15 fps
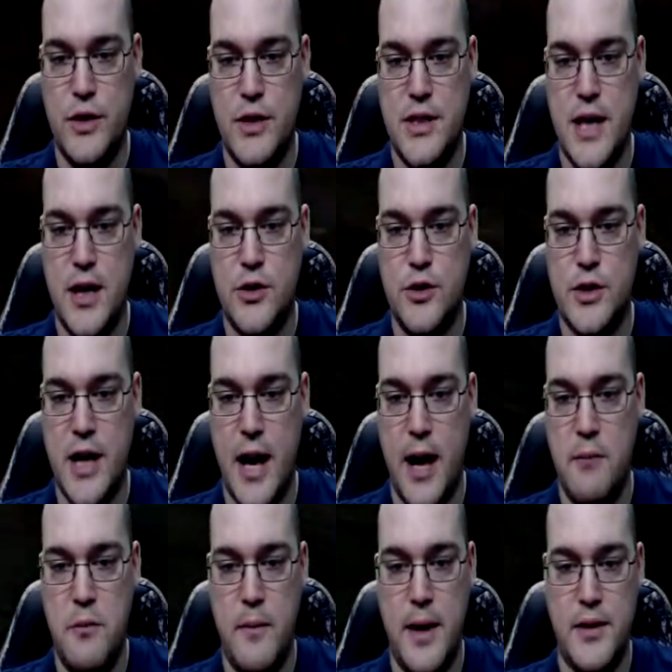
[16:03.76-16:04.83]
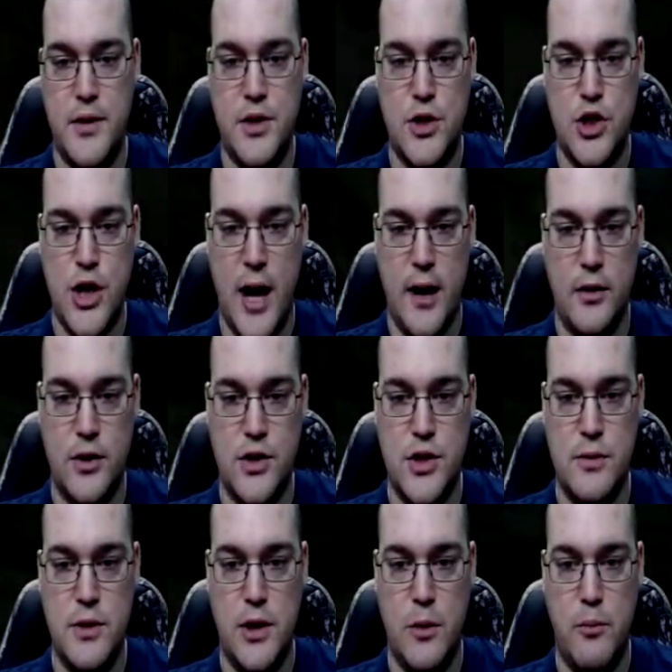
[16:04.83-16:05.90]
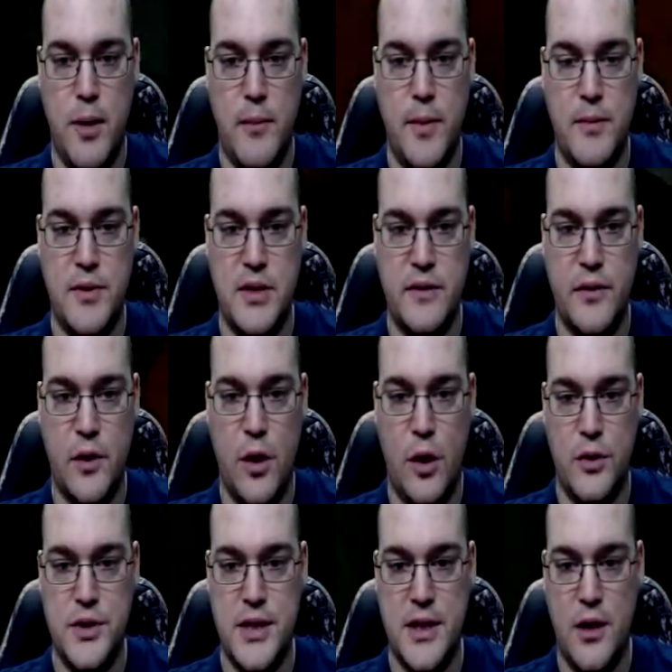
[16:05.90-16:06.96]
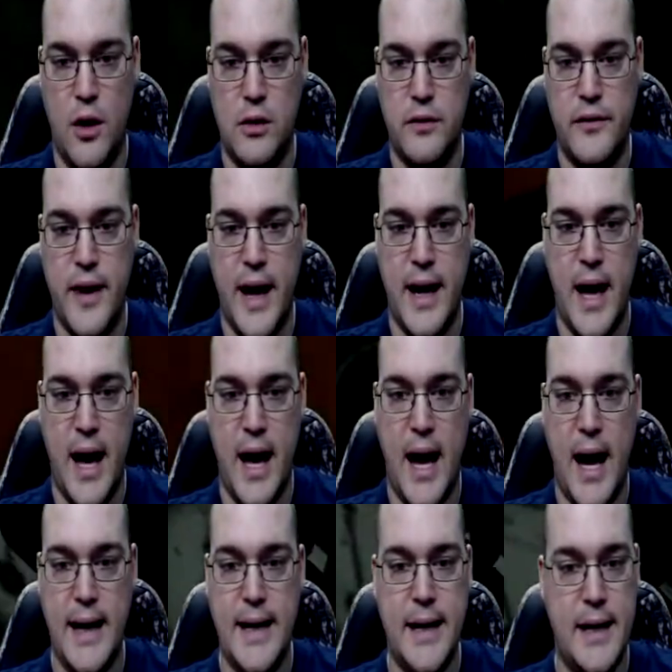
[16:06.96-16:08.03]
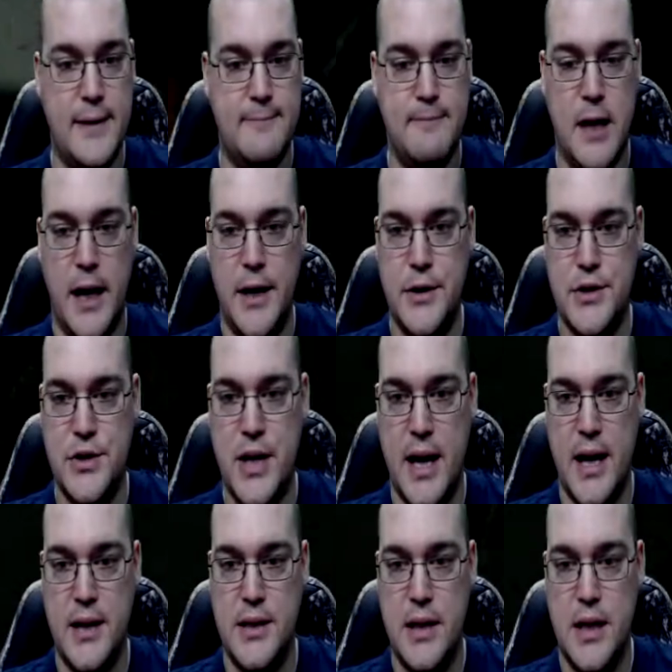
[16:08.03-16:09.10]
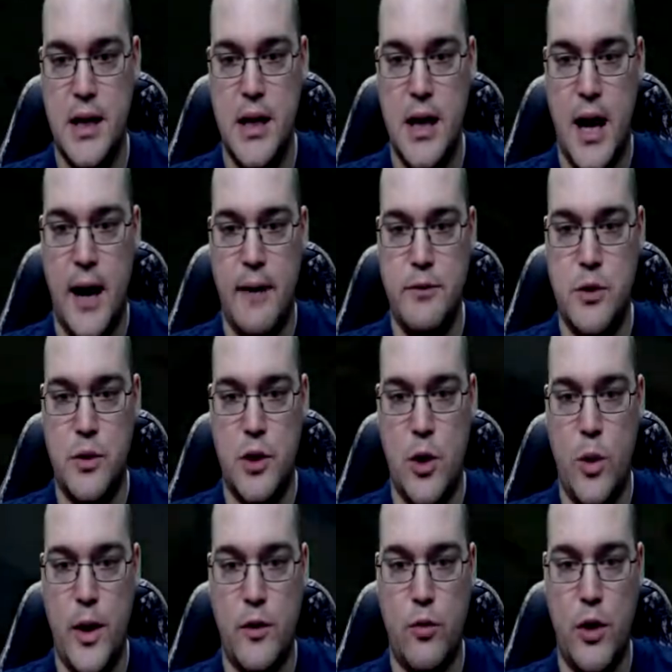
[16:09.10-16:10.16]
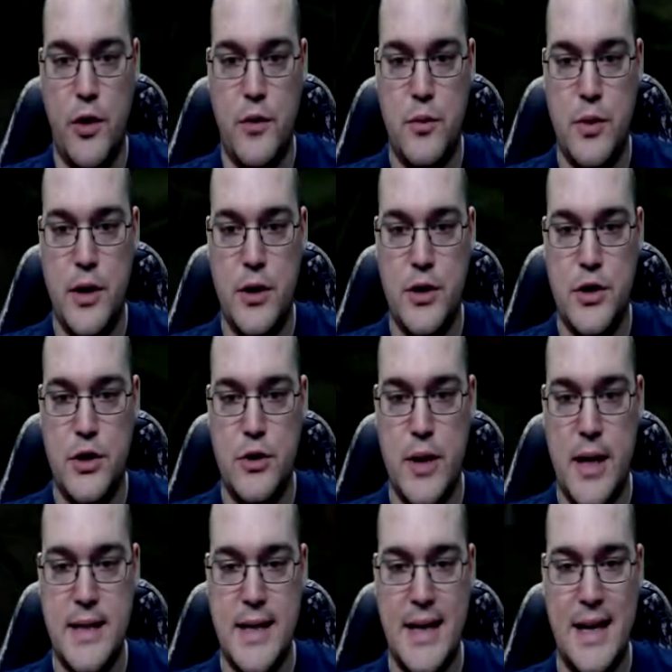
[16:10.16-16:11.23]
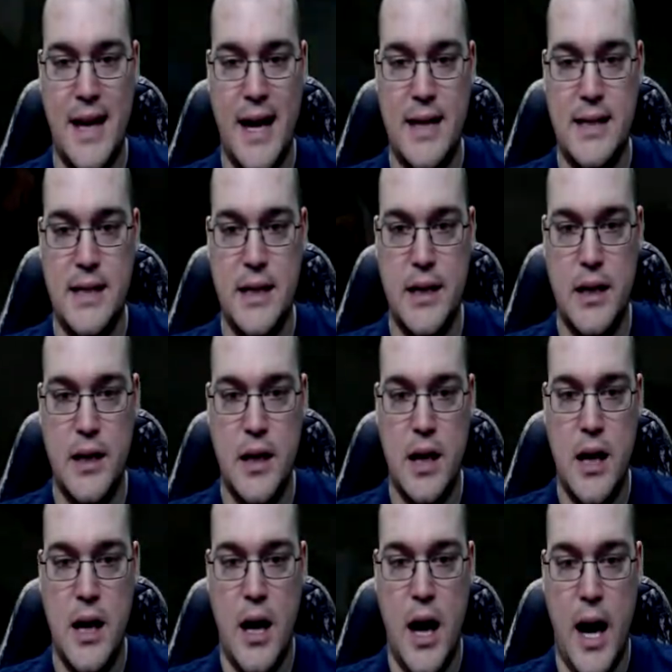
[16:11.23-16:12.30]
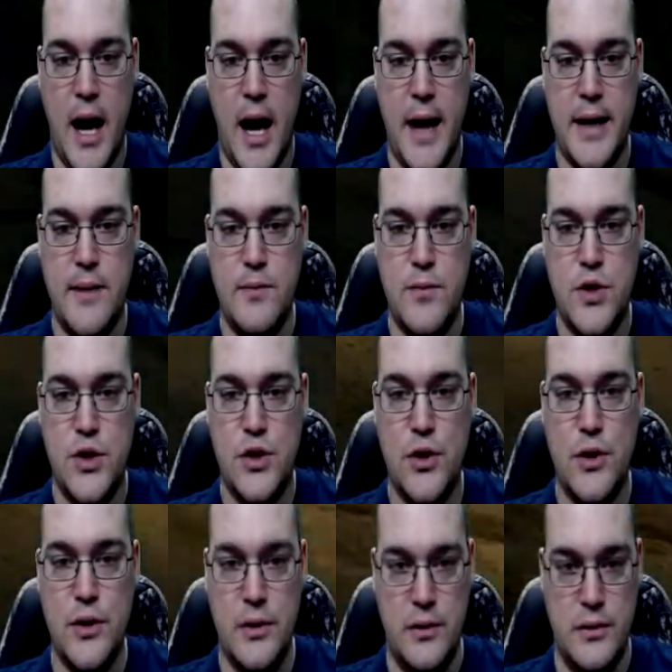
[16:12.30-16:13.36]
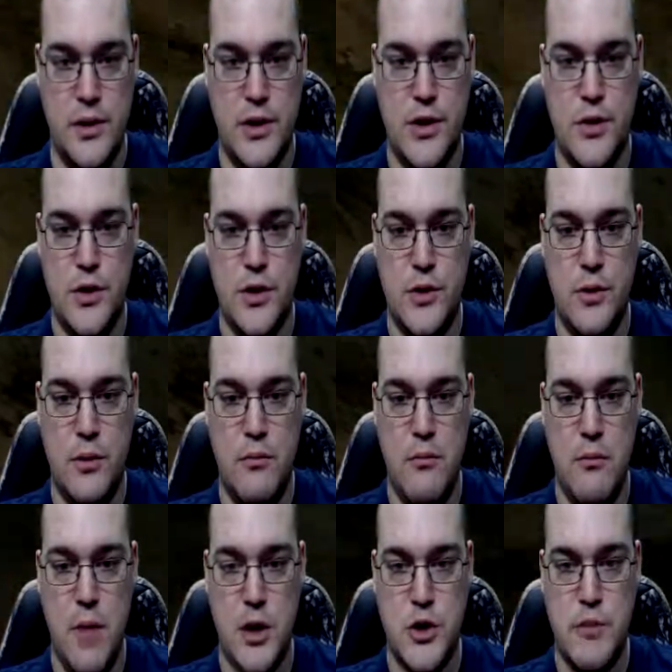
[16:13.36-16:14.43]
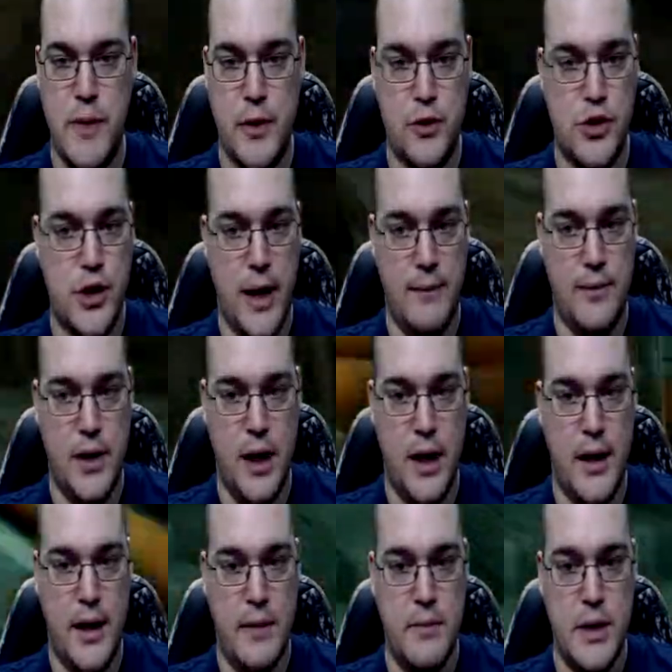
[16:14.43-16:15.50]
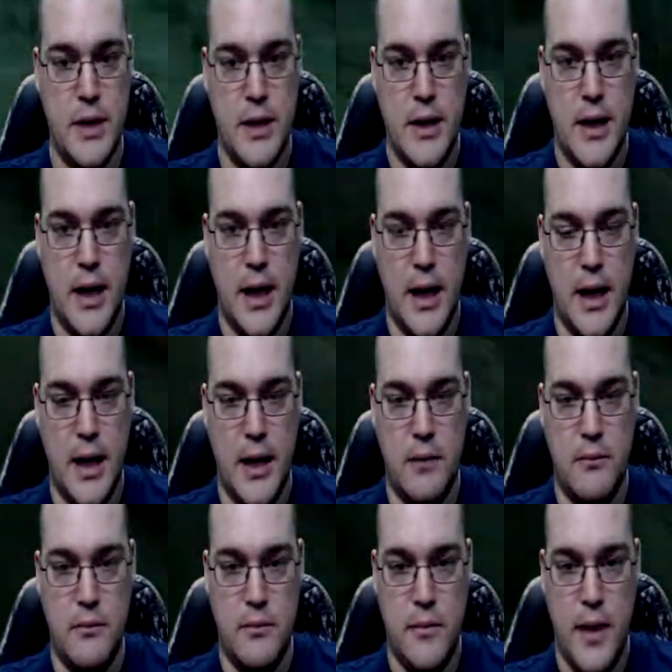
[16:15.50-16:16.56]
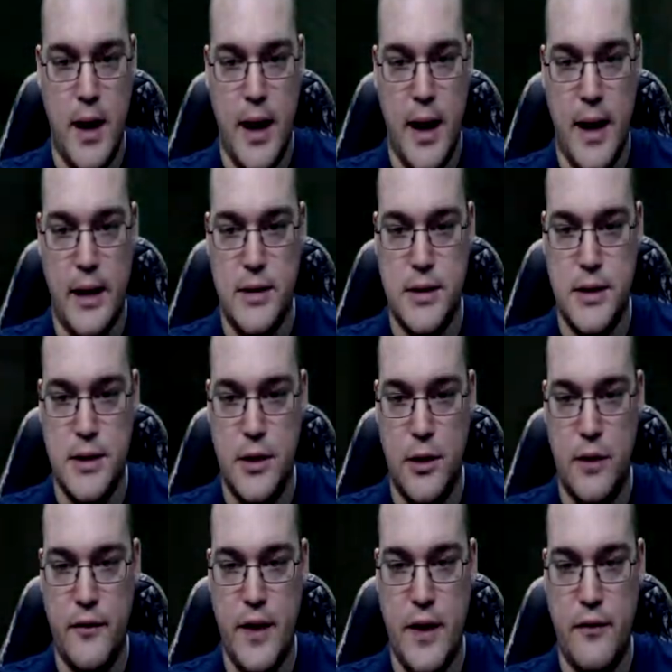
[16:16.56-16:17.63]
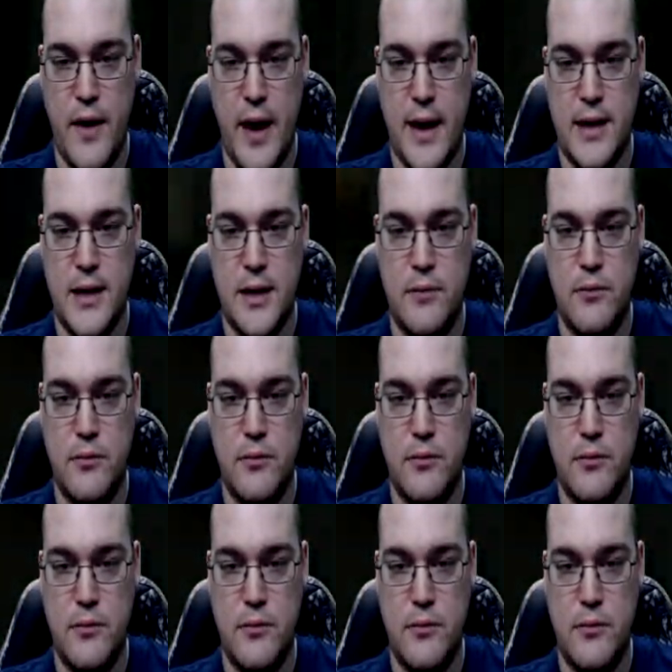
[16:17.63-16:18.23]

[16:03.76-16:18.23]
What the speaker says: take your time and make this a challenge, you know, bump up the difficulty and all of that. I get it. I understand. I'm doing a quick run through here so you guys get an idea. I am certain that you could do a much better job than I am. And, you know, if I end up